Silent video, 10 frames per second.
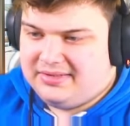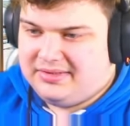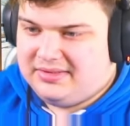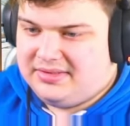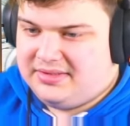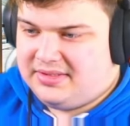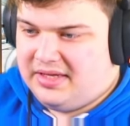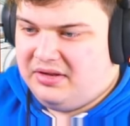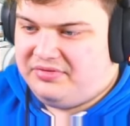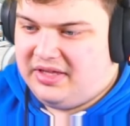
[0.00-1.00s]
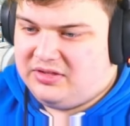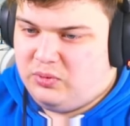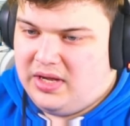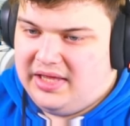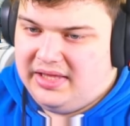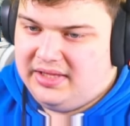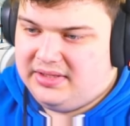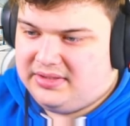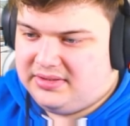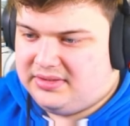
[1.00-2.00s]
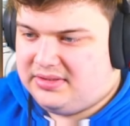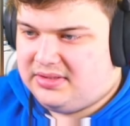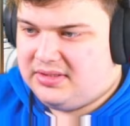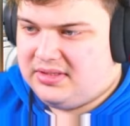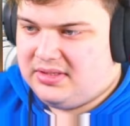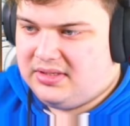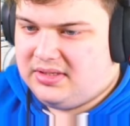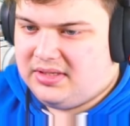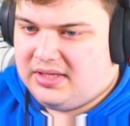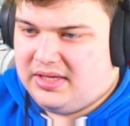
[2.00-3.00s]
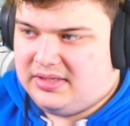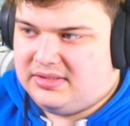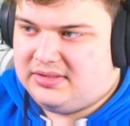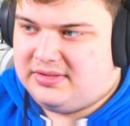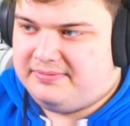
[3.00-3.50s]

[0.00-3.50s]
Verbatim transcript: skin of that 20 cases.